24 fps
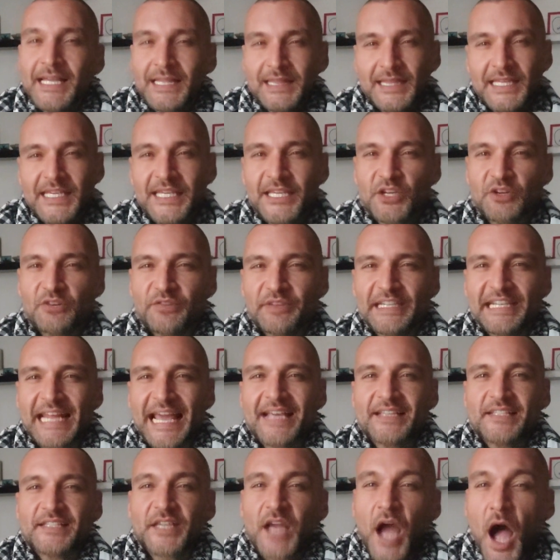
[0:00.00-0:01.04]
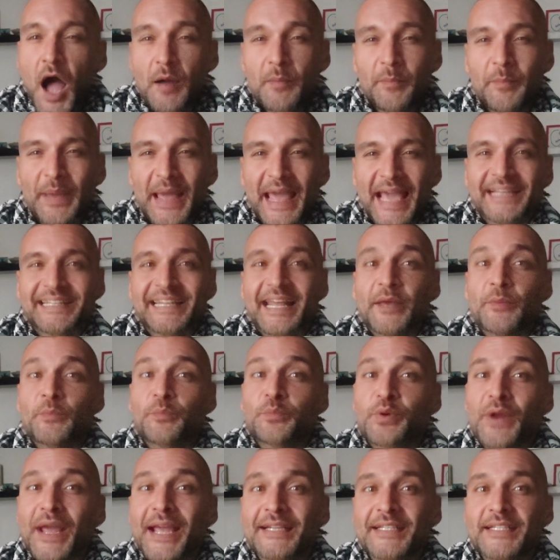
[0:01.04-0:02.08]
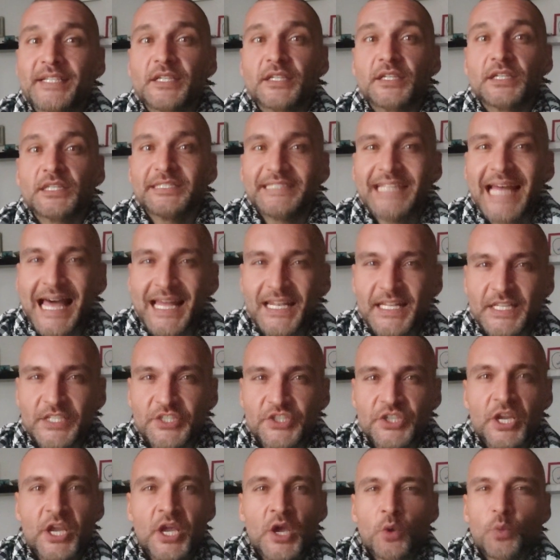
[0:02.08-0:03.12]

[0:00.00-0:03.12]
Think of it as compact and practical knowledge